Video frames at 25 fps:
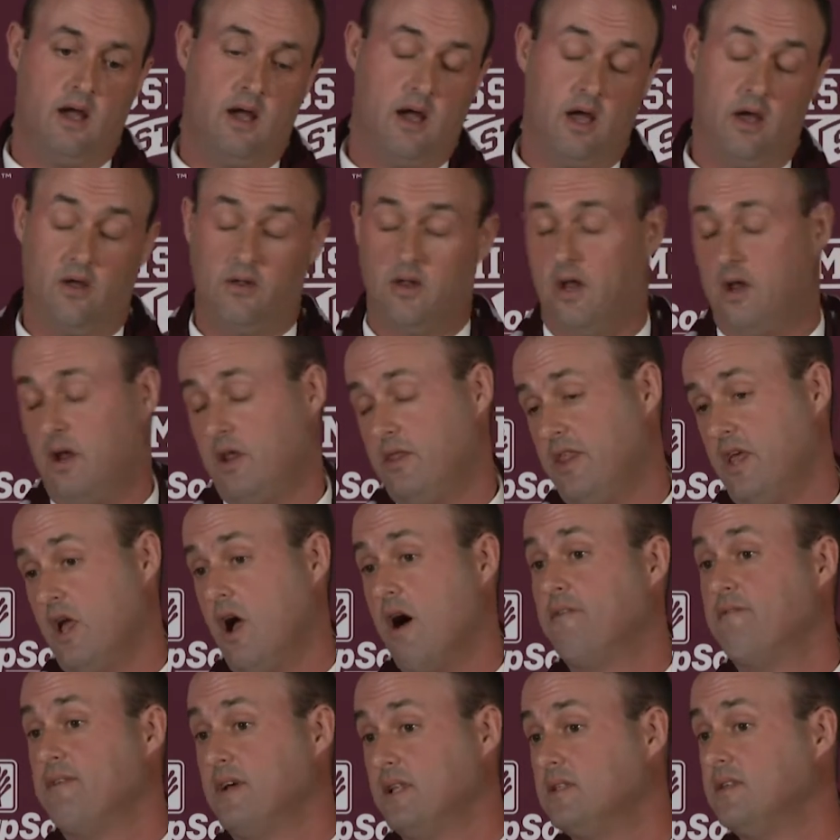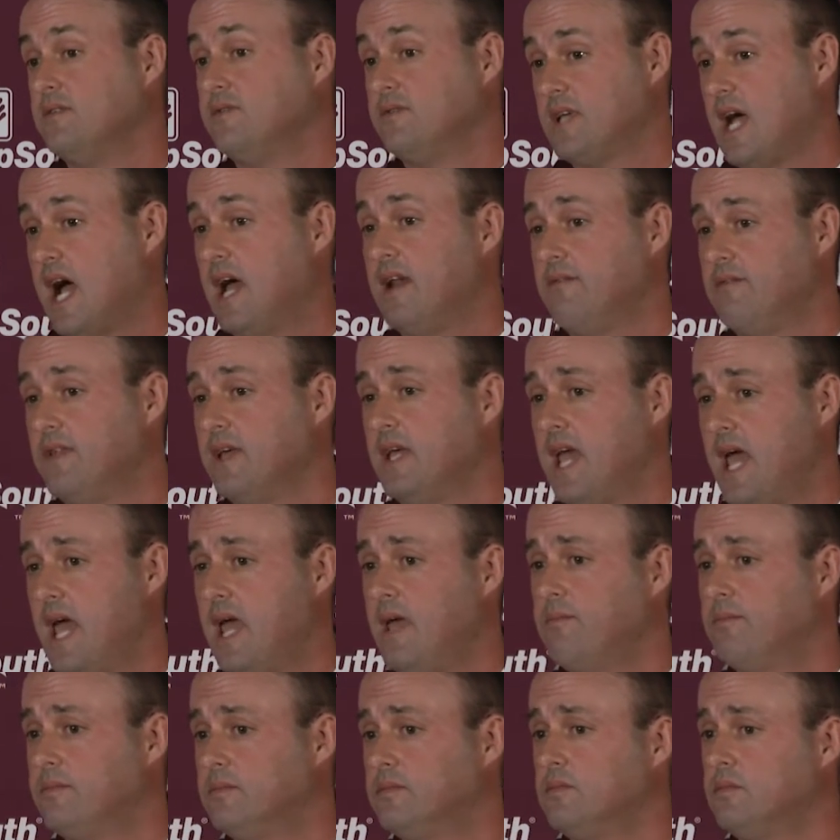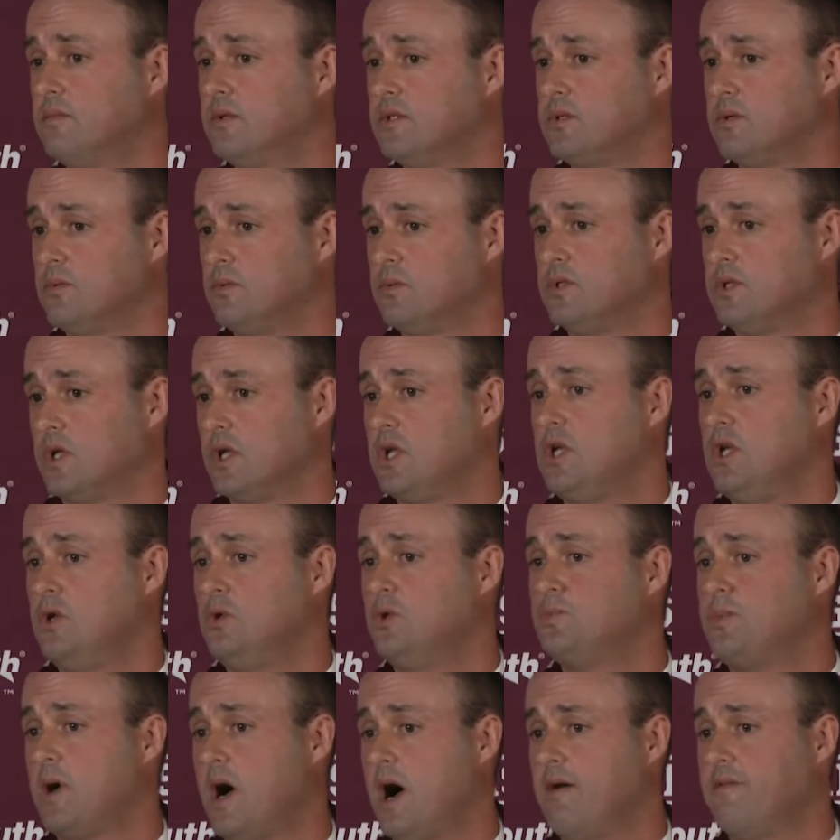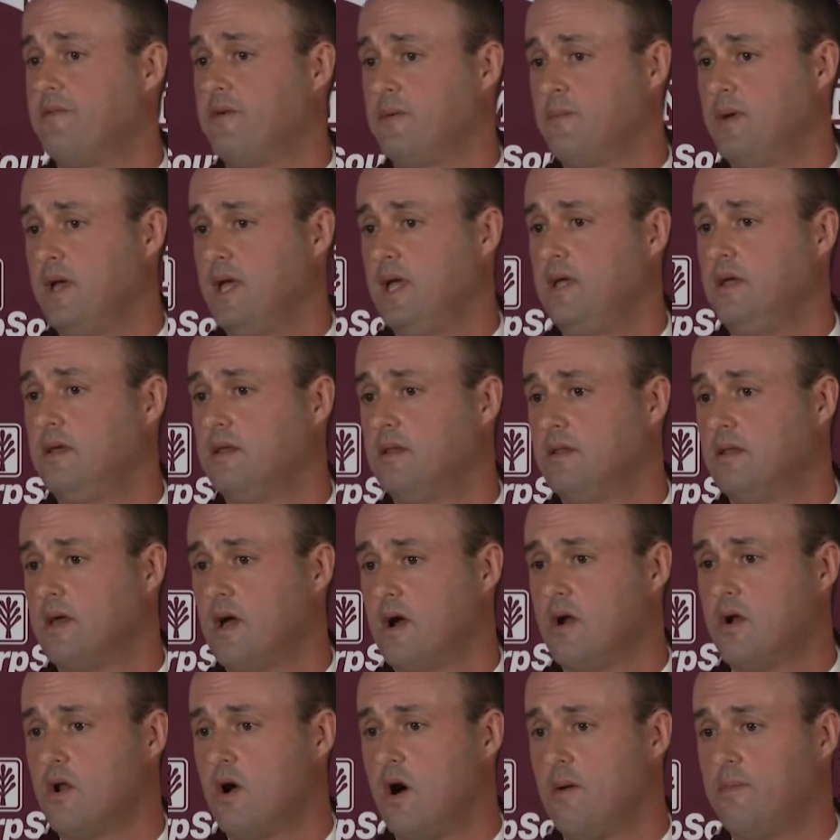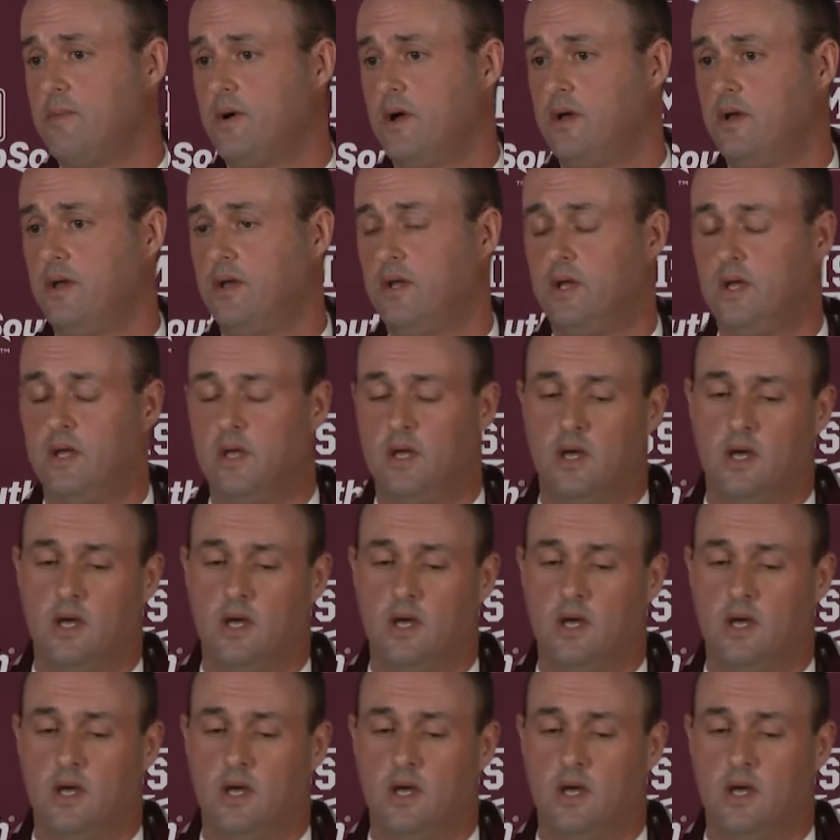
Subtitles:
The offensive side of the game was a huge part for me there at Auburn.